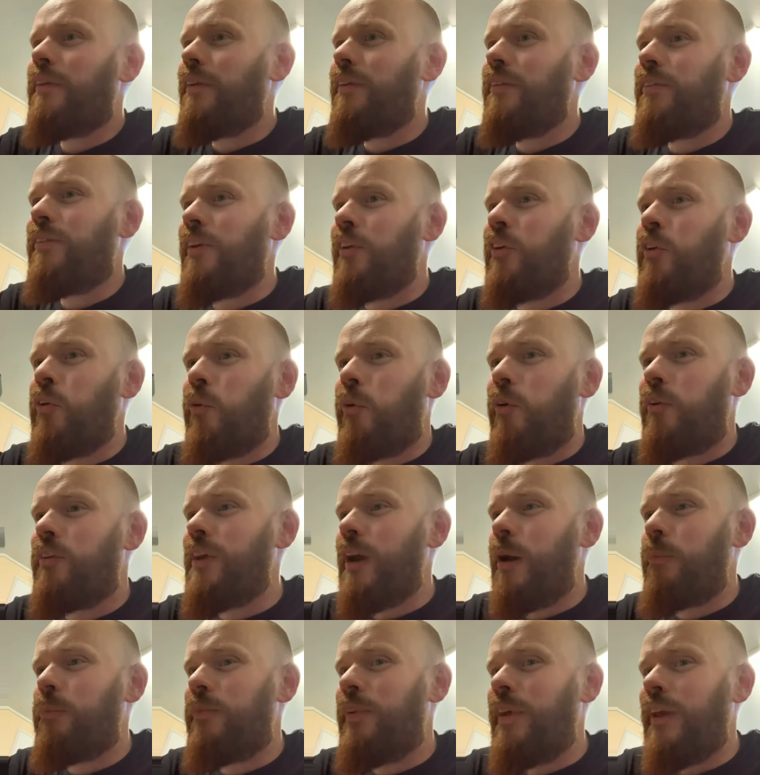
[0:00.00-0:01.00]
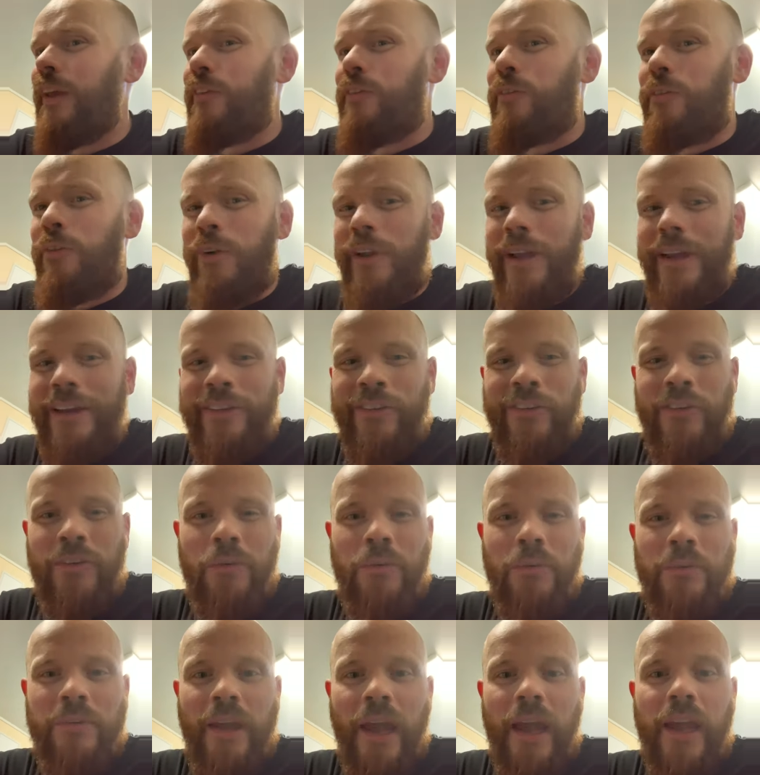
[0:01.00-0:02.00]
security updates for like
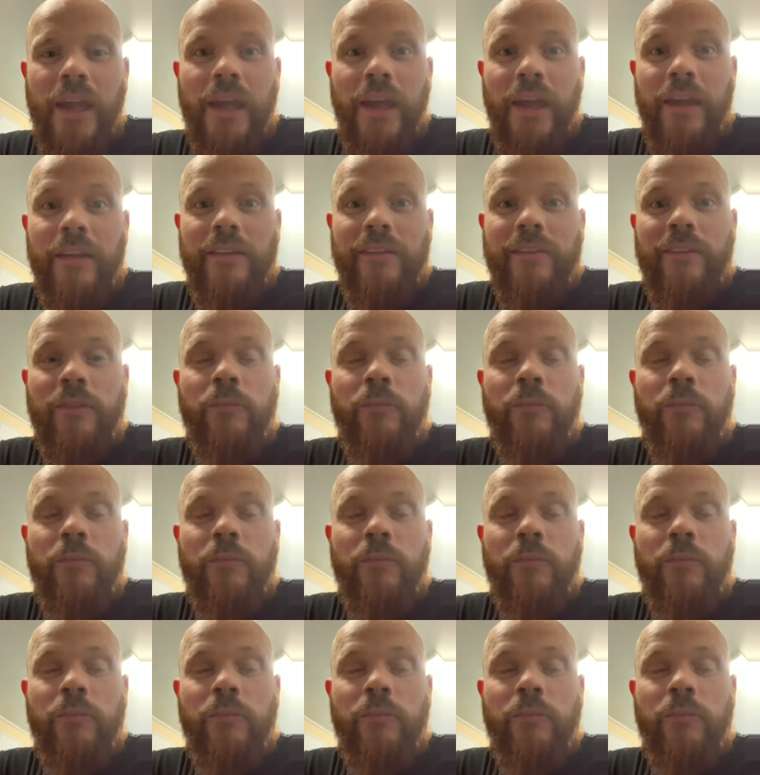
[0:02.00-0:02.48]
2 decades,